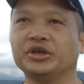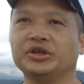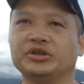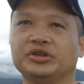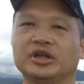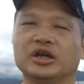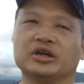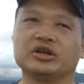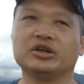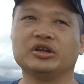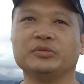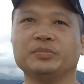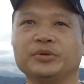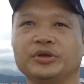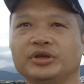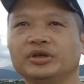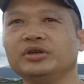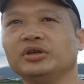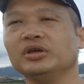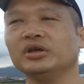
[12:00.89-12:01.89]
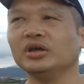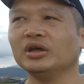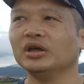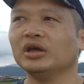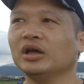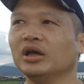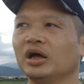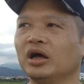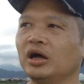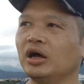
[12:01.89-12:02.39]
You're not gonna be
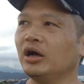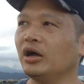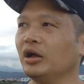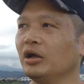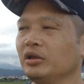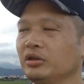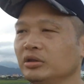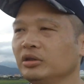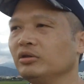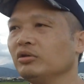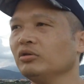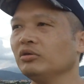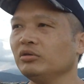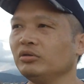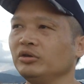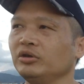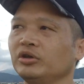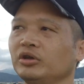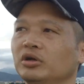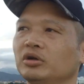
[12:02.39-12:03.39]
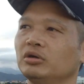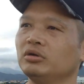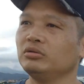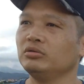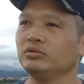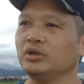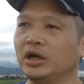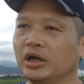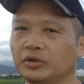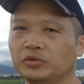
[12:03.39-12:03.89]
you know,
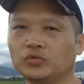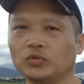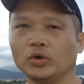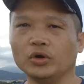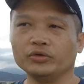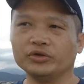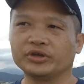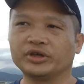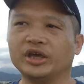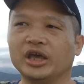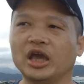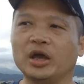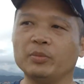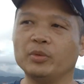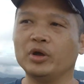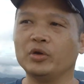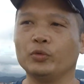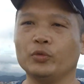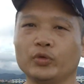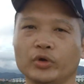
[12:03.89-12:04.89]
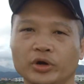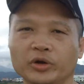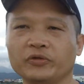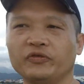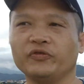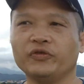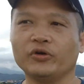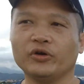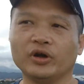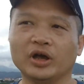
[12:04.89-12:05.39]
throwing the camera everywhere.
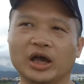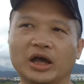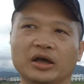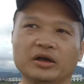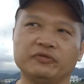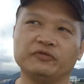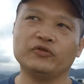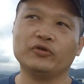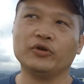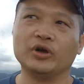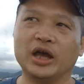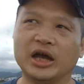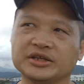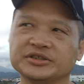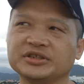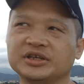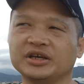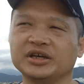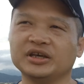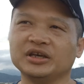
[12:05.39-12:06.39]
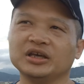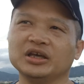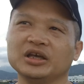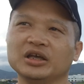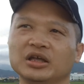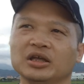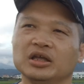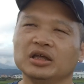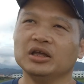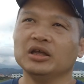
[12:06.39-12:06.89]
As a
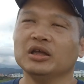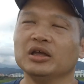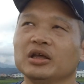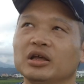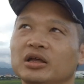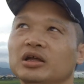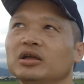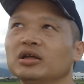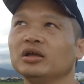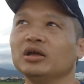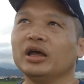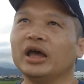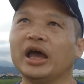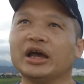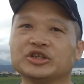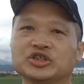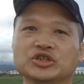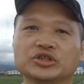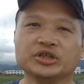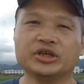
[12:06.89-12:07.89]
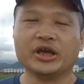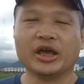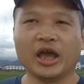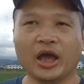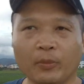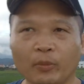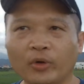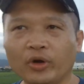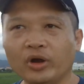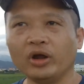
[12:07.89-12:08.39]
action
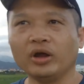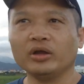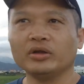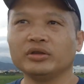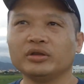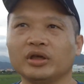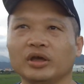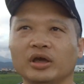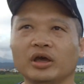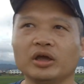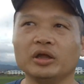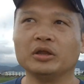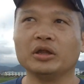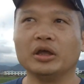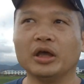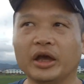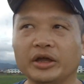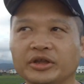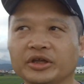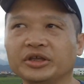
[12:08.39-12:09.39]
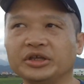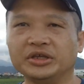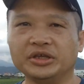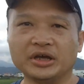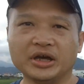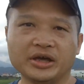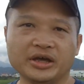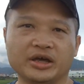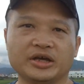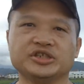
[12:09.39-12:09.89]
camera, then I think
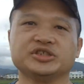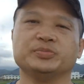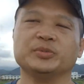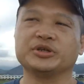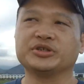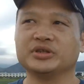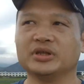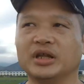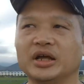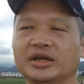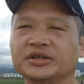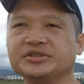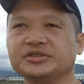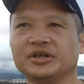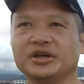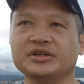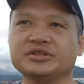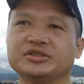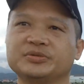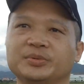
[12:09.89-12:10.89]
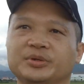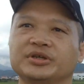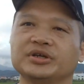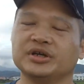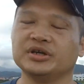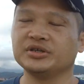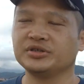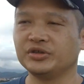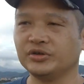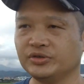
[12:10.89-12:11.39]
EIS makes a lot of sense,
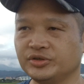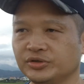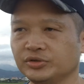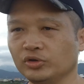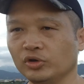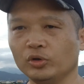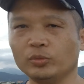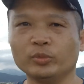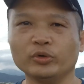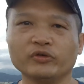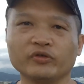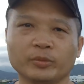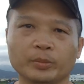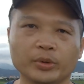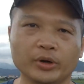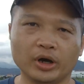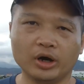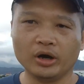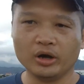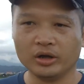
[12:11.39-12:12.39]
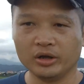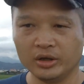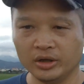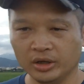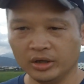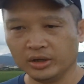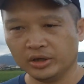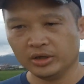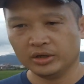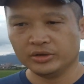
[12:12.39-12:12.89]
because there's no moving part,
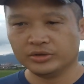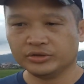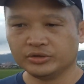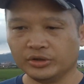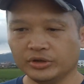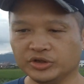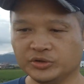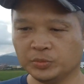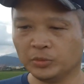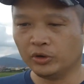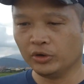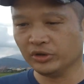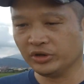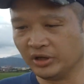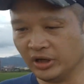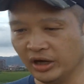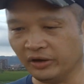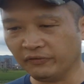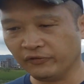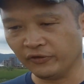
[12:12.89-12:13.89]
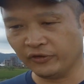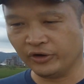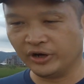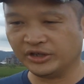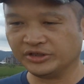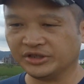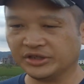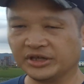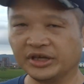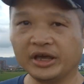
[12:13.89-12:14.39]
so it's more tougher
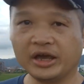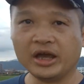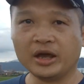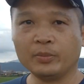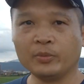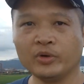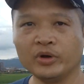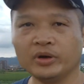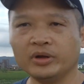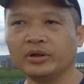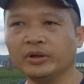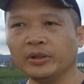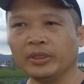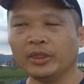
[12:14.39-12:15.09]
as a camera.